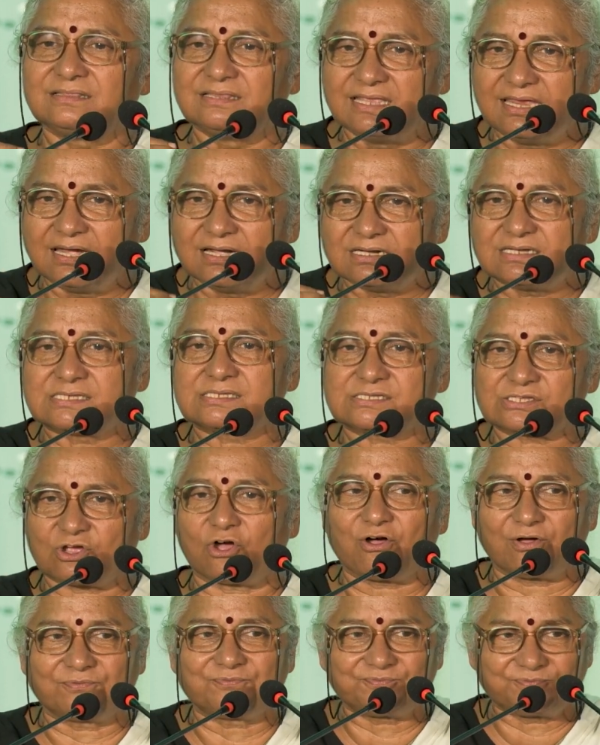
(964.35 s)
needs
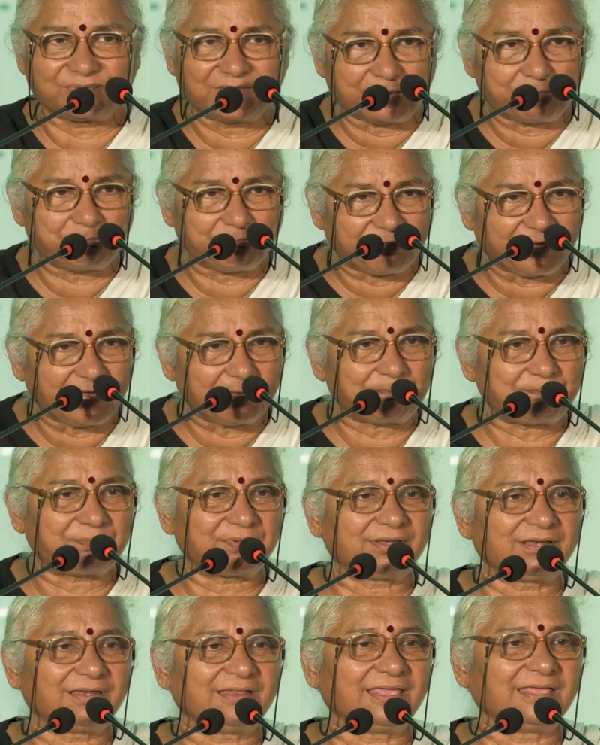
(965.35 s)
of the
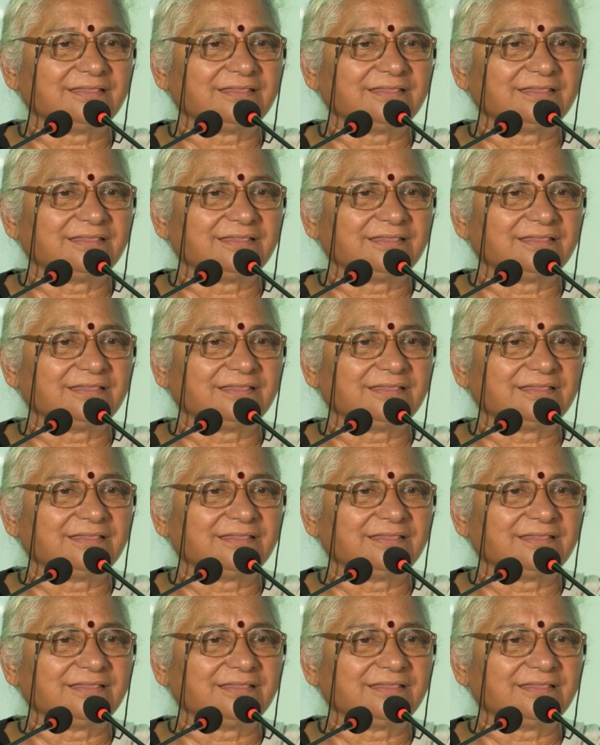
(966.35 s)
people